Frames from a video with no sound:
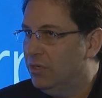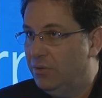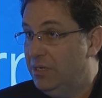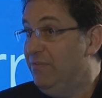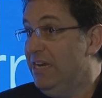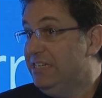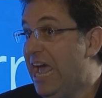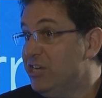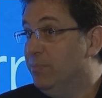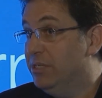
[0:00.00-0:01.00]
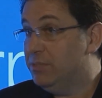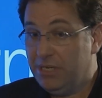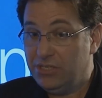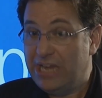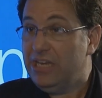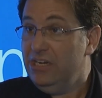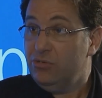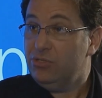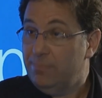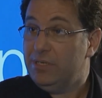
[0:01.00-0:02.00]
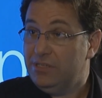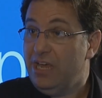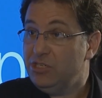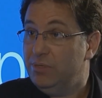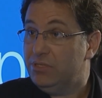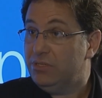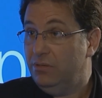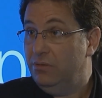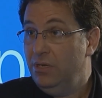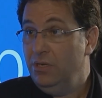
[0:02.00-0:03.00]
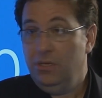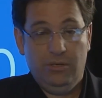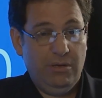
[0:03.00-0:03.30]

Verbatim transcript: you know, mm-hmm. even attachments, because healthcare, I can intercept attachments absolutely. too. Yeah.